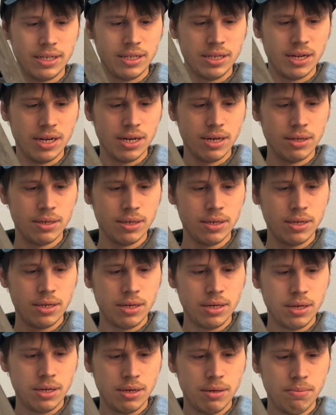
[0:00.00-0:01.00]
done,
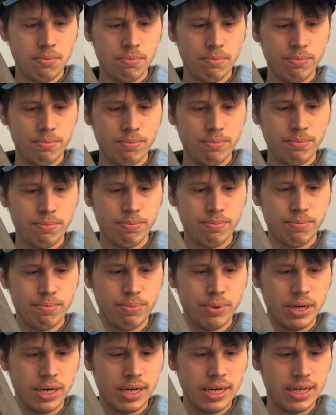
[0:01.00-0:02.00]

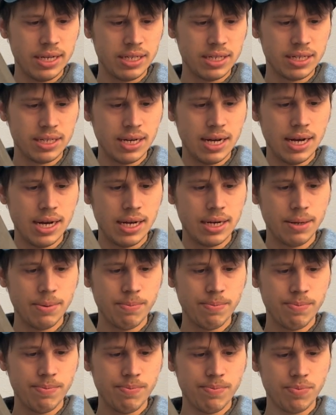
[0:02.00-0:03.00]
but it's not
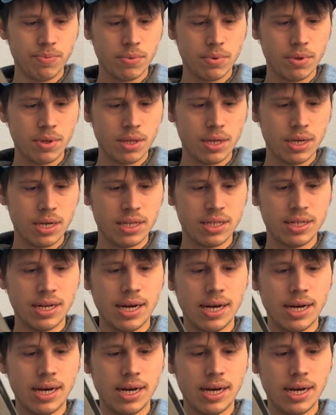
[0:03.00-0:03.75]
as